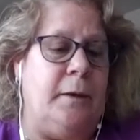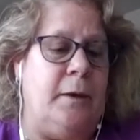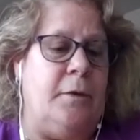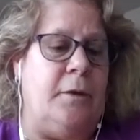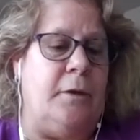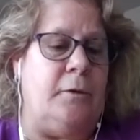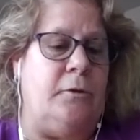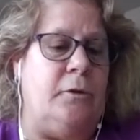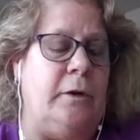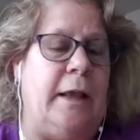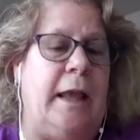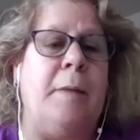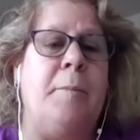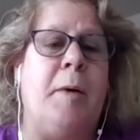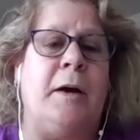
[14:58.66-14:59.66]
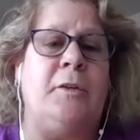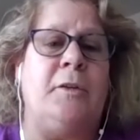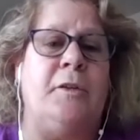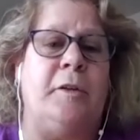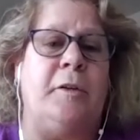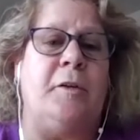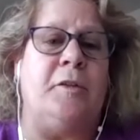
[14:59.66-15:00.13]
the gang
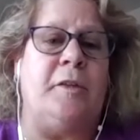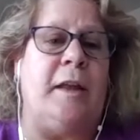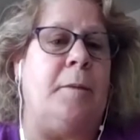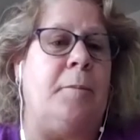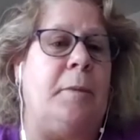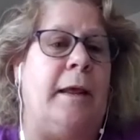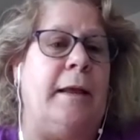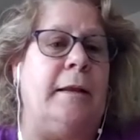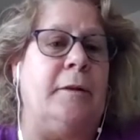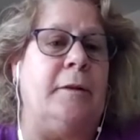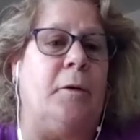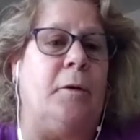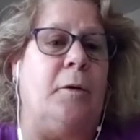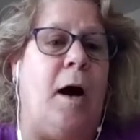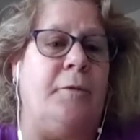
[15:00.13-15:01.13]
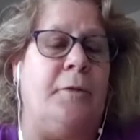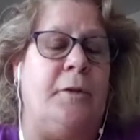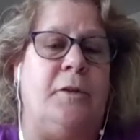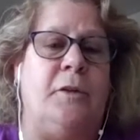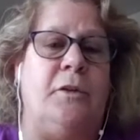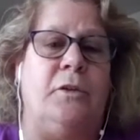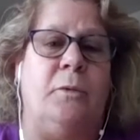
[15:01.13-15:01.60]
boxes that are set up like little
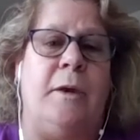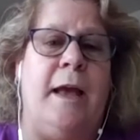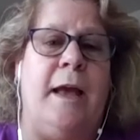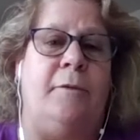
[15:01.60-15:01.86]
offices. We have